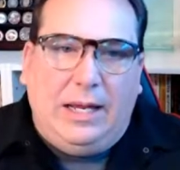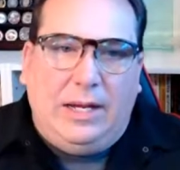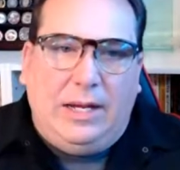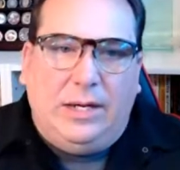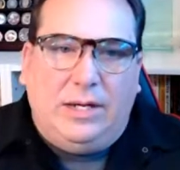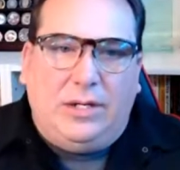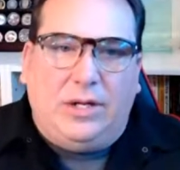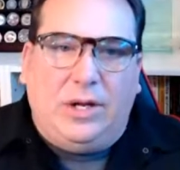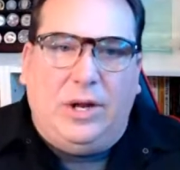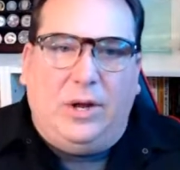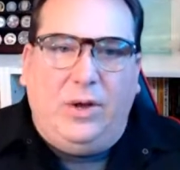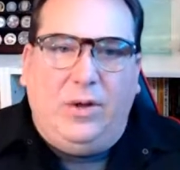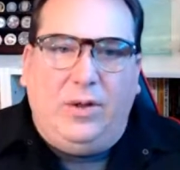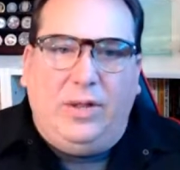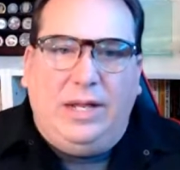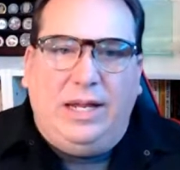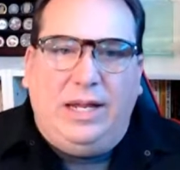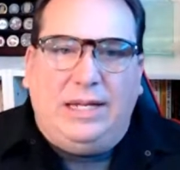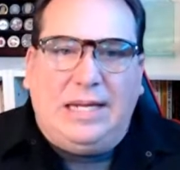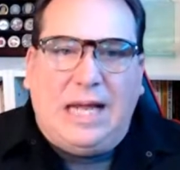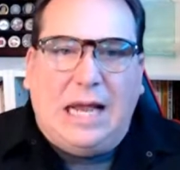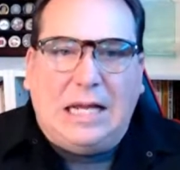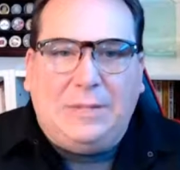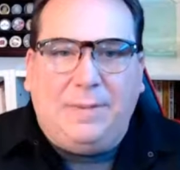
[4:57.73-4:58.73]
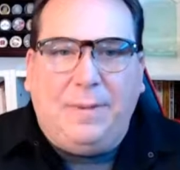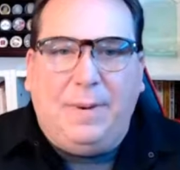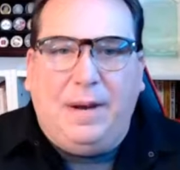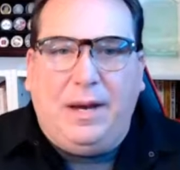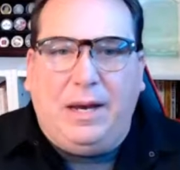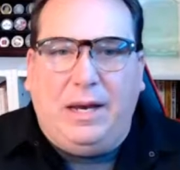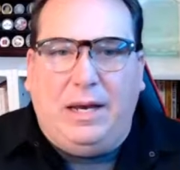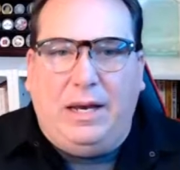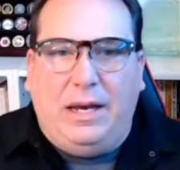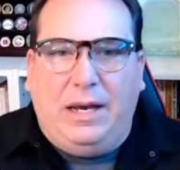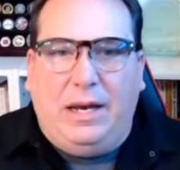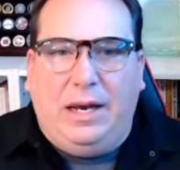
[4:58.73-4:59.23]
So the
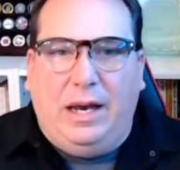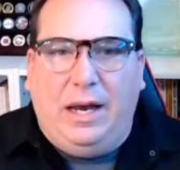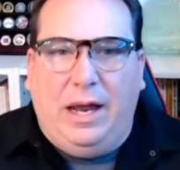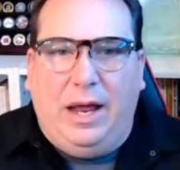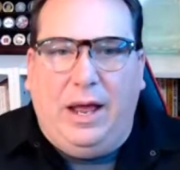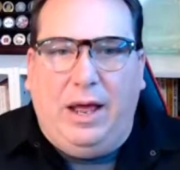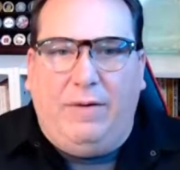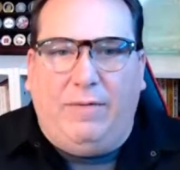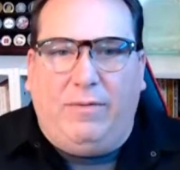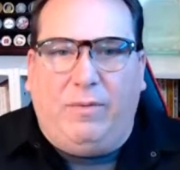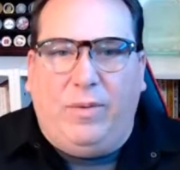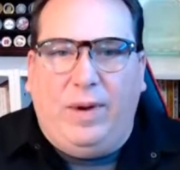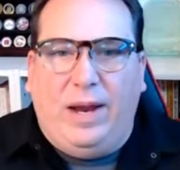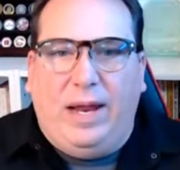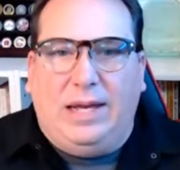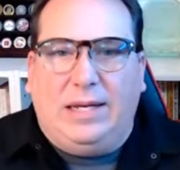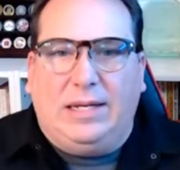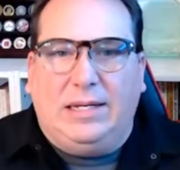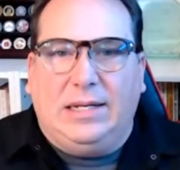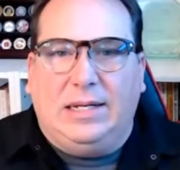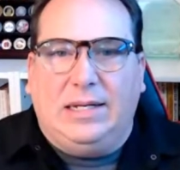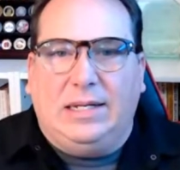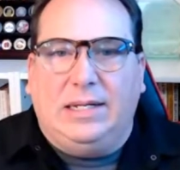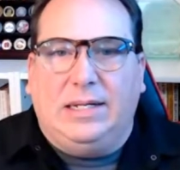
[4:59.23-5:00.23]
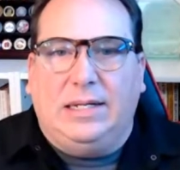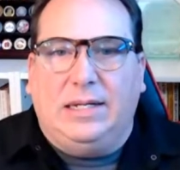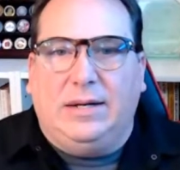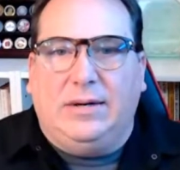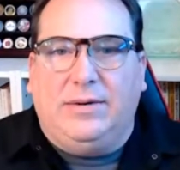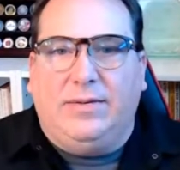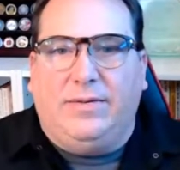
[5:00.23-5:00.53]
assessment of risks